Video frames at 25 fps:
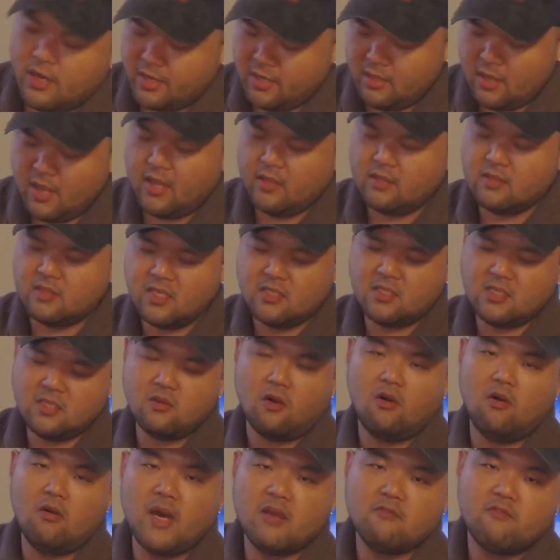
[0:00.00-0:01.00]
it's the
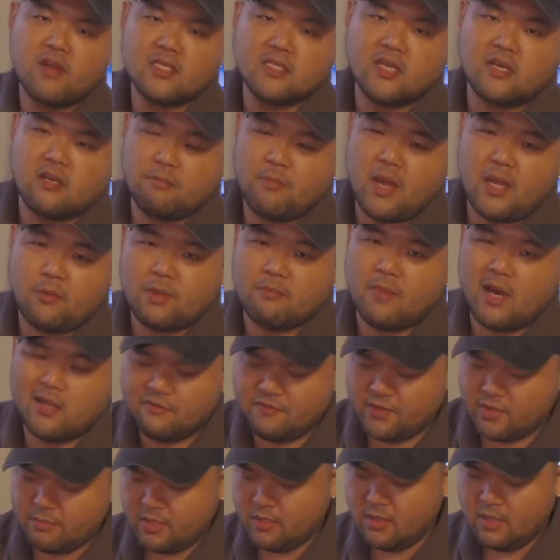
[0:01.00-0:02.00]
mono bag.
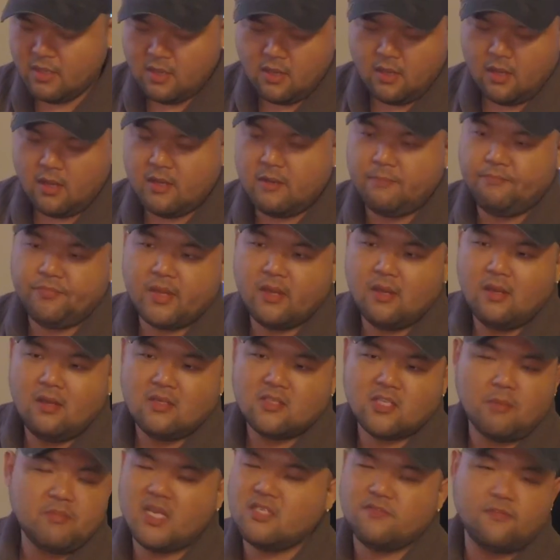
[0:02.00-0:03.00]
Basically
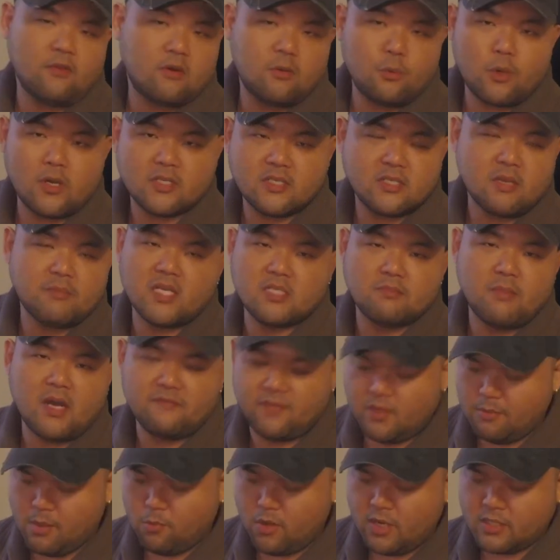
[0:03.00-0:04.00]
every rig in this
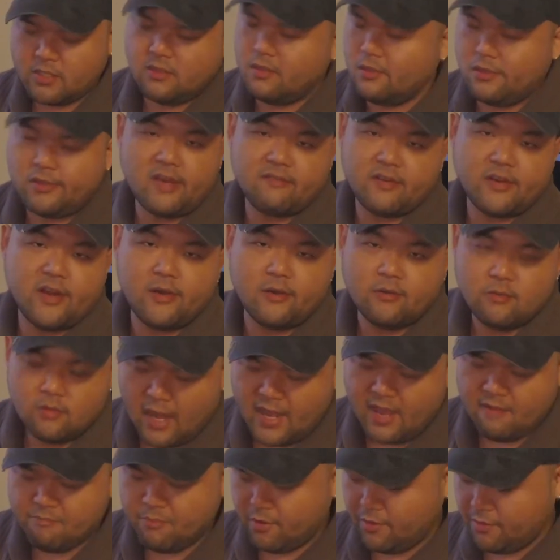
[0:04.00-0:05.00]
bag is made
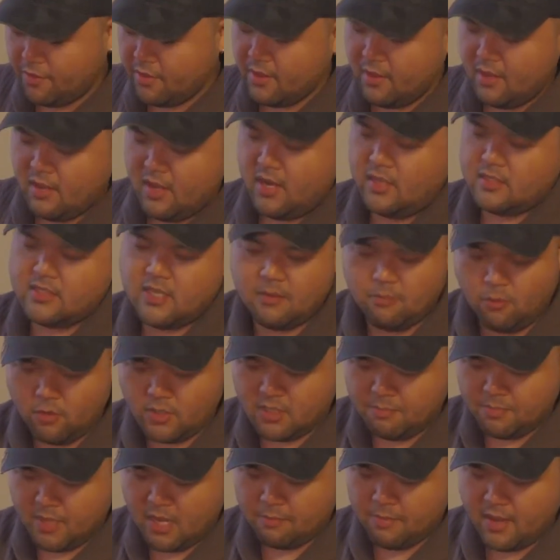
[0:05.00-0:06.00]
with
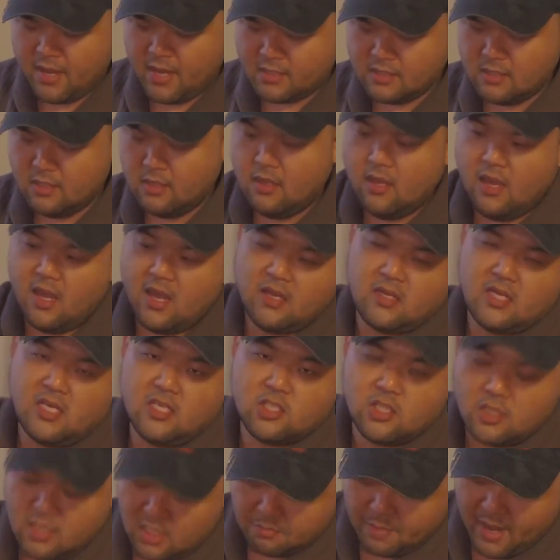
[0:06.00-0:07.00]
monofilament leader material.
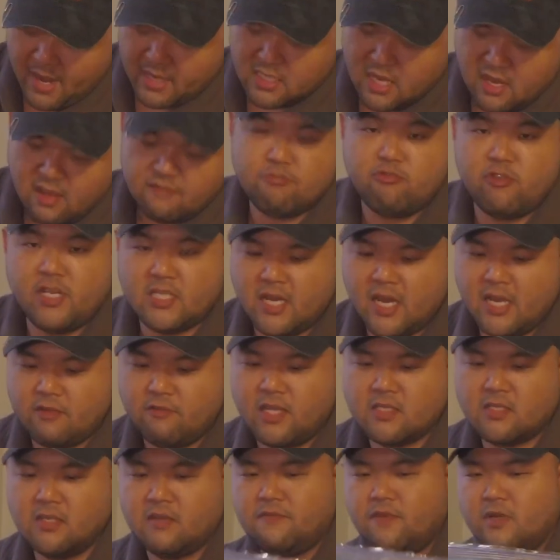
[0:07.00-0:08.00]

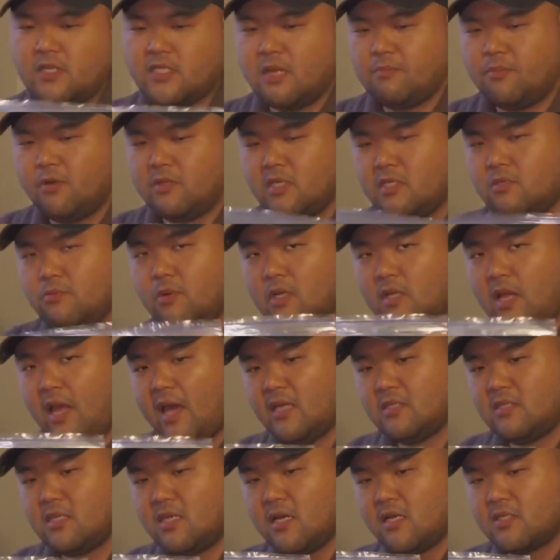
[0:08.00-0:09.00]
So once
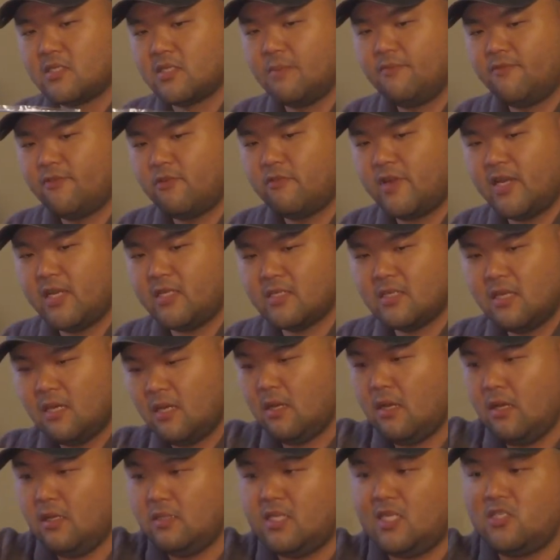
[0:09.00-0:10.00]
again, you open it,
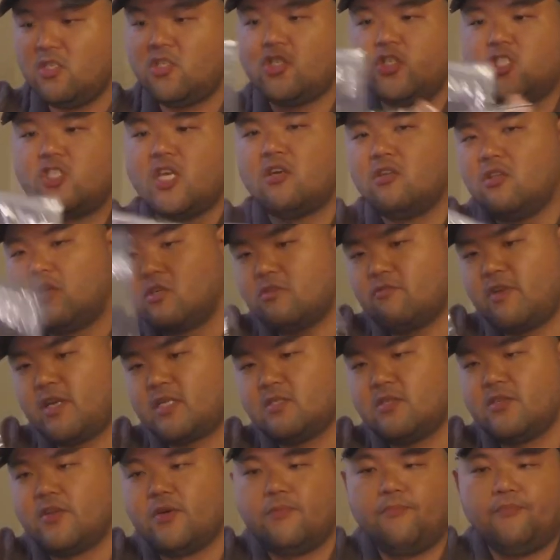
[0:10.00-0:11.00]
there's a
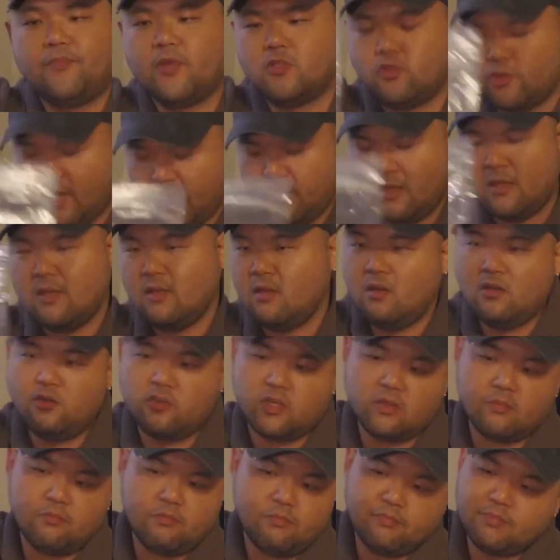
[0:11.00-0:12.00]
ton of
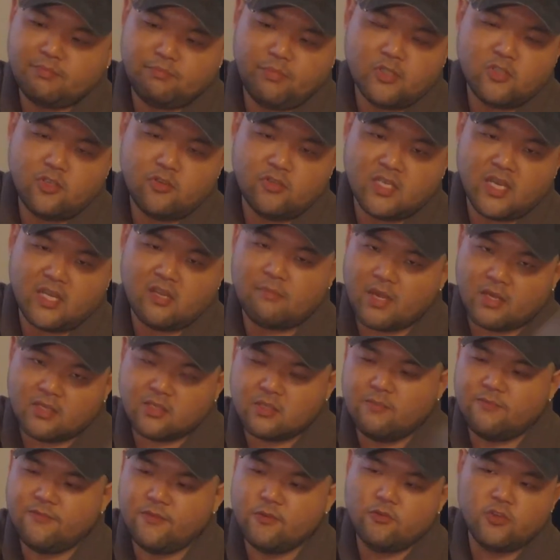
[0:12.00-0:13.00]
Ziplocs in there,
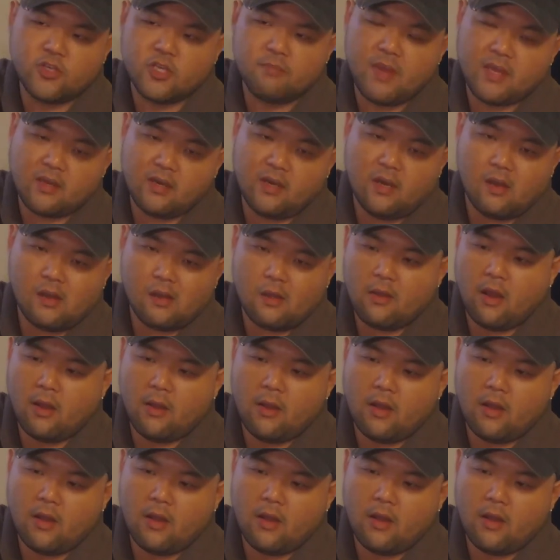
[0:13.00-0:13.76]
and